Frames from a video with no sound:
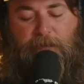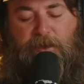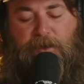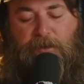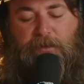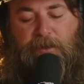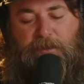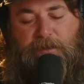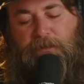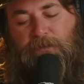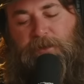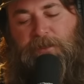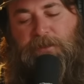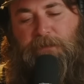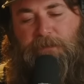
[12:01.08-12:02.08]
we do these at
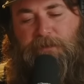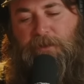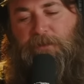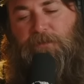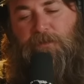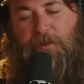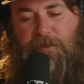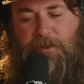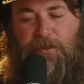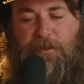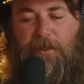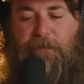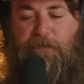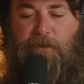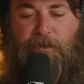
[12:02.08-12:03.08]
resurfaces old
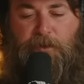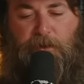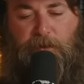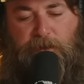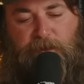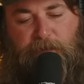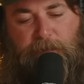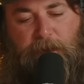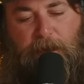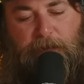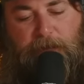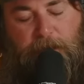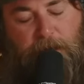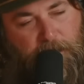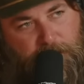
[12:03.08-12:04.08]
questions if you're curious
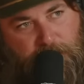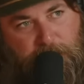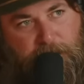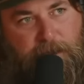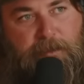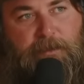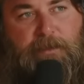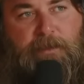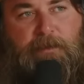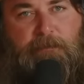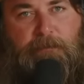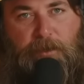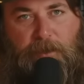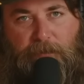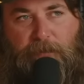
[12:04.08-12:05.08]
about barrel twist
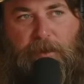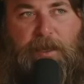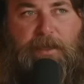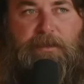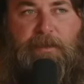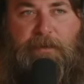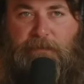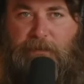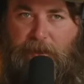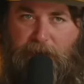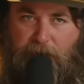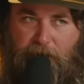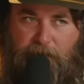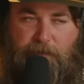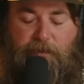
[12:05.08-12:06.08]
bullet weights
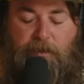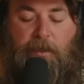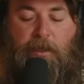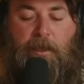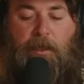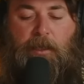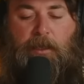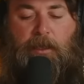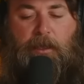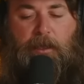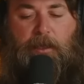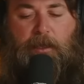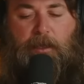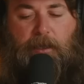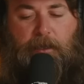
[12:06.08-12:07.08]
everything else
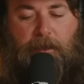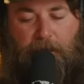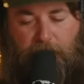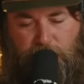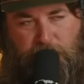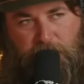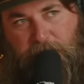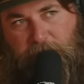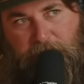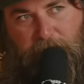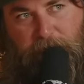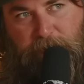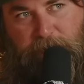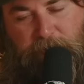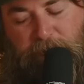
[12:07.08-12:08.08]
go check
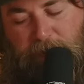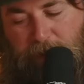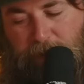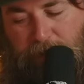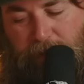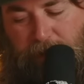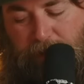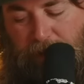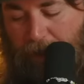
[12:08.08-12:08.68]
out i